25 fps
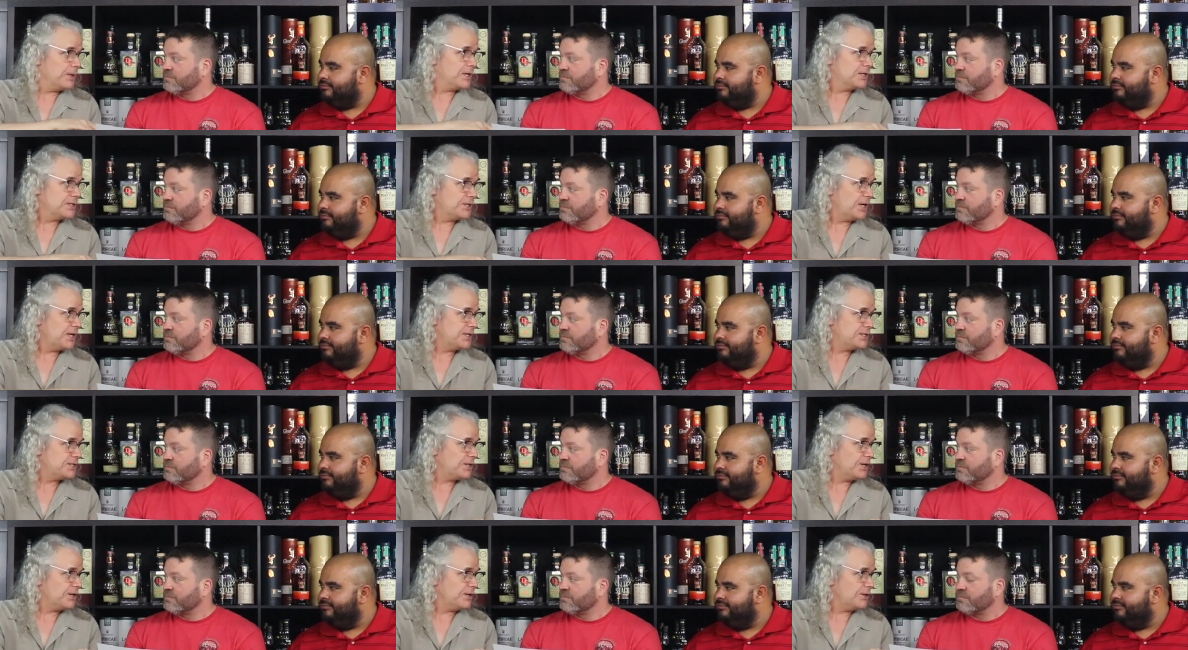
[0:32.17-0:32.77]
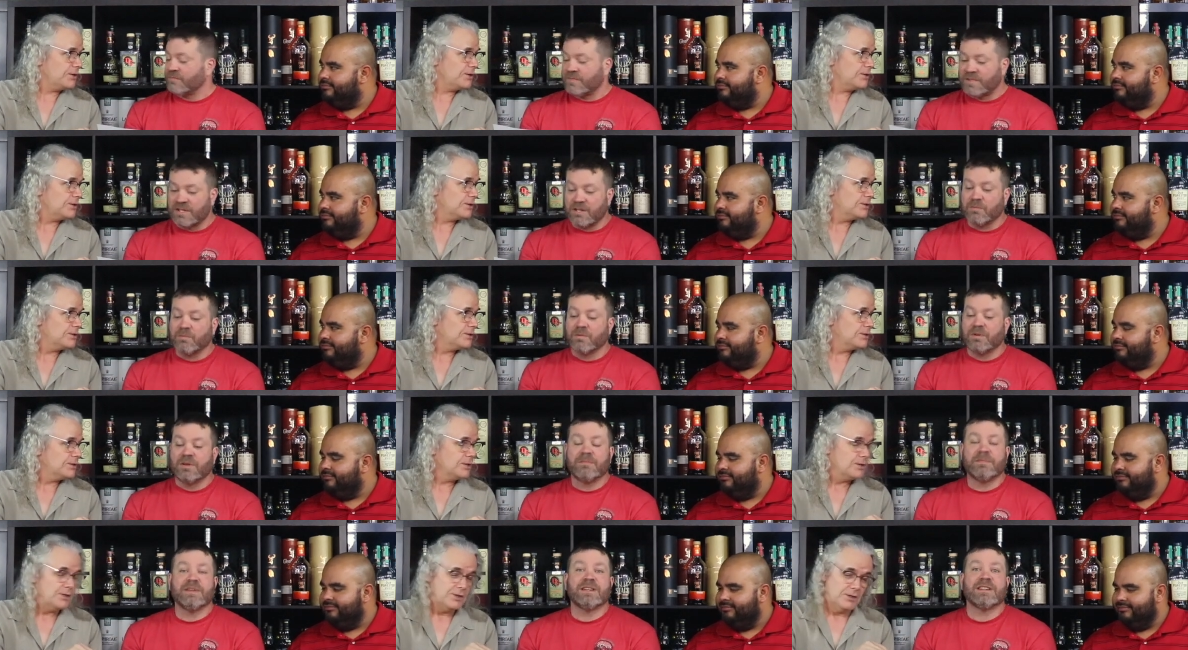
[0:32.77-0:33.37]
Speaker 1: be a tasting. There
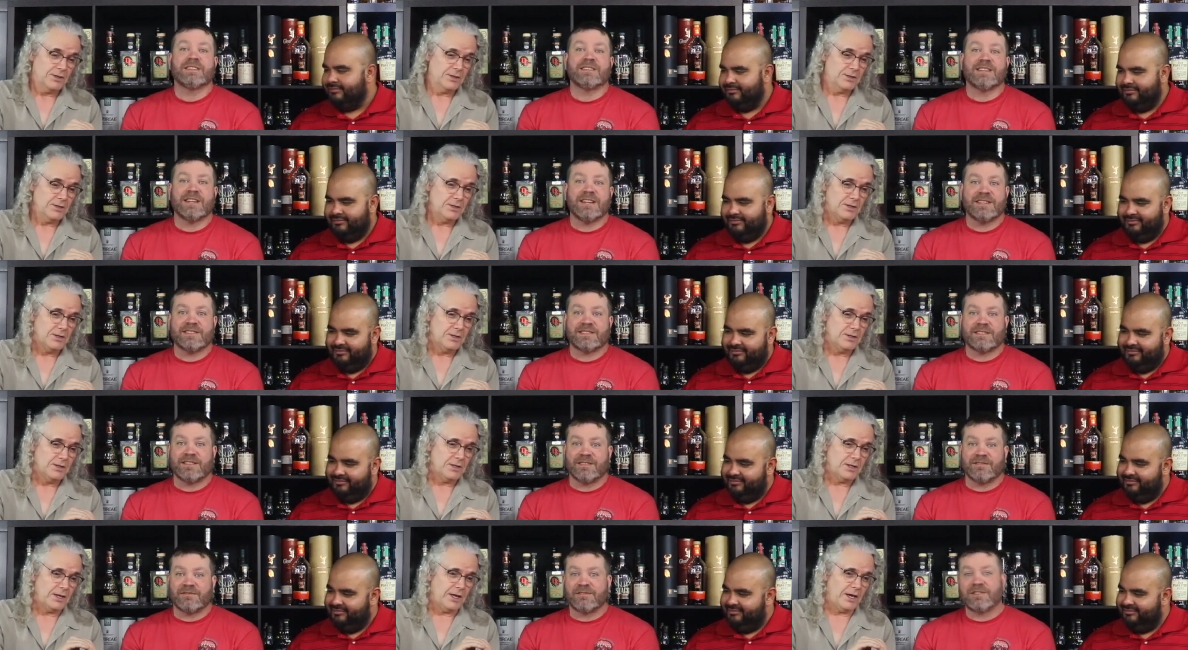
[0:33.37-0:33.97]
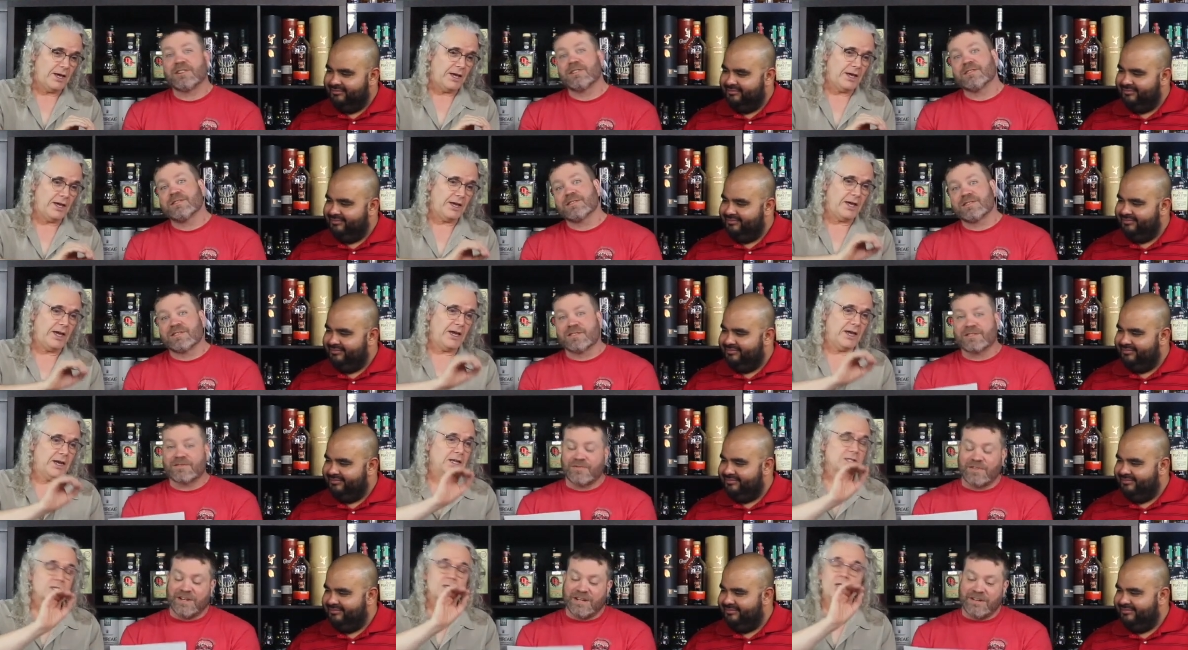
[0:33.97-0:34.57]
will be a tasting,
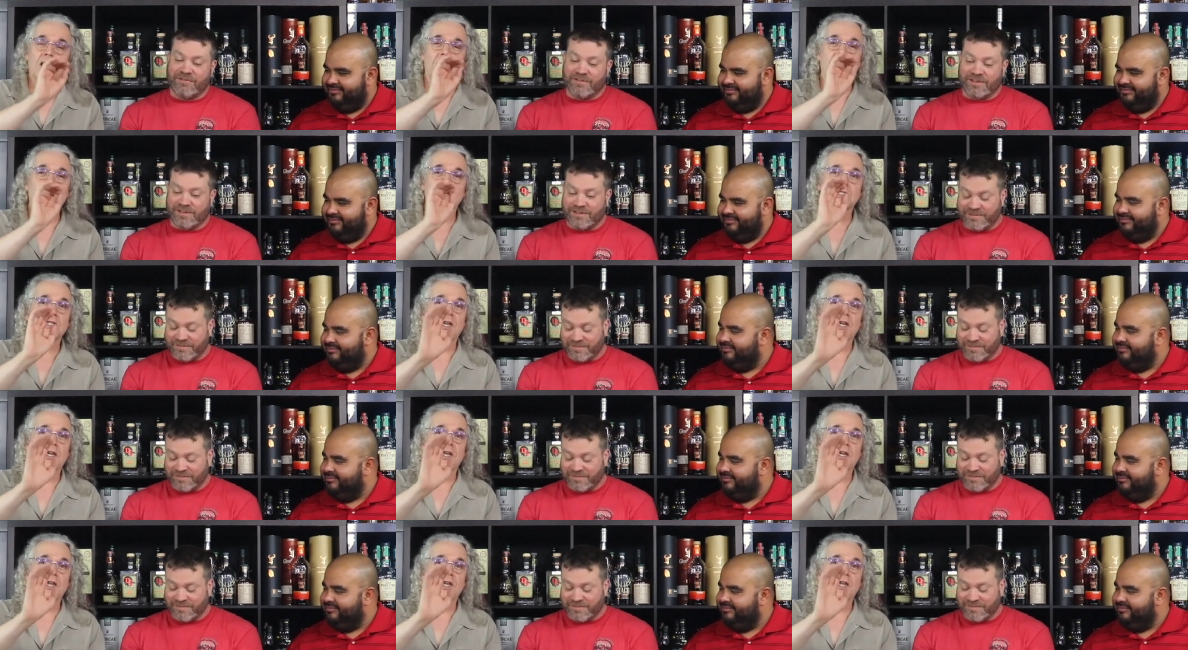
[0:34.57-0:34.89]
Curtis's and, and it's, favorite.